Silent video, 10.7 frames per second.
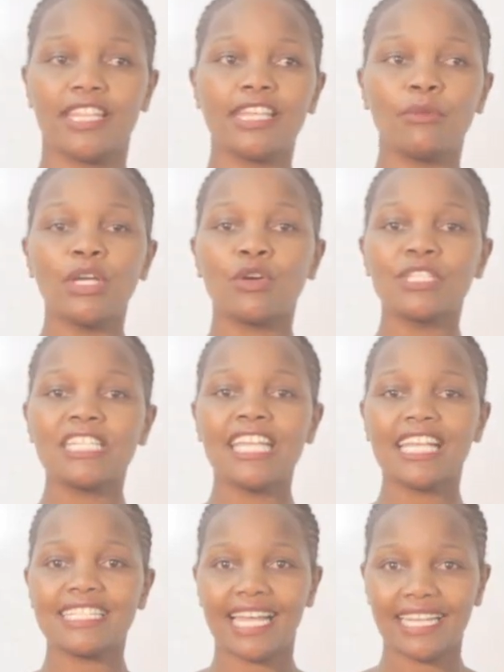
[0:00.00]
We consider
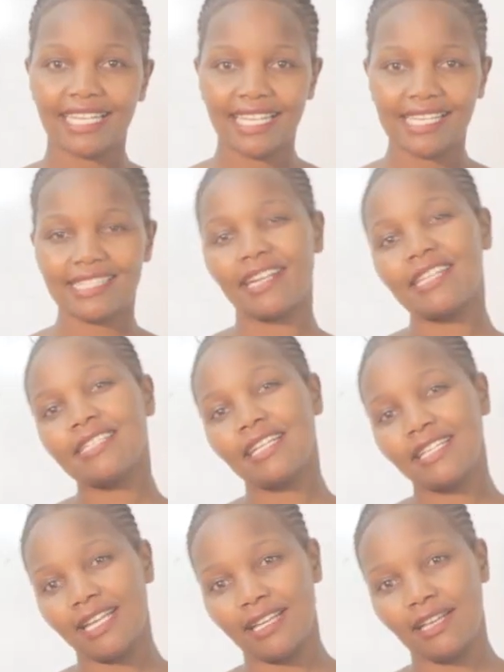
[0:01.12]
Sunday as a resting
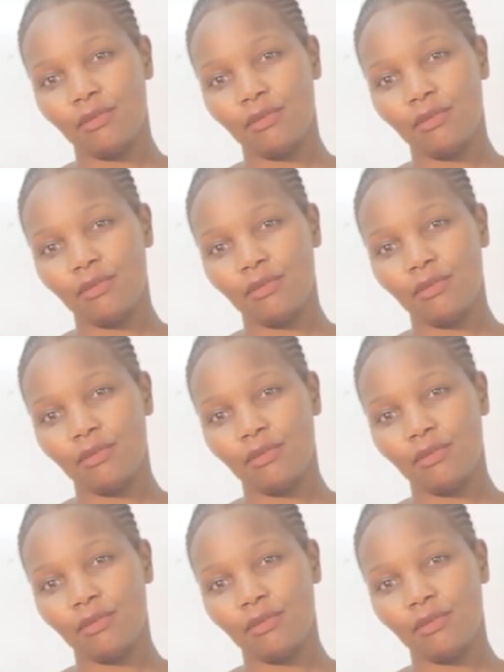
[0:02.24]
day.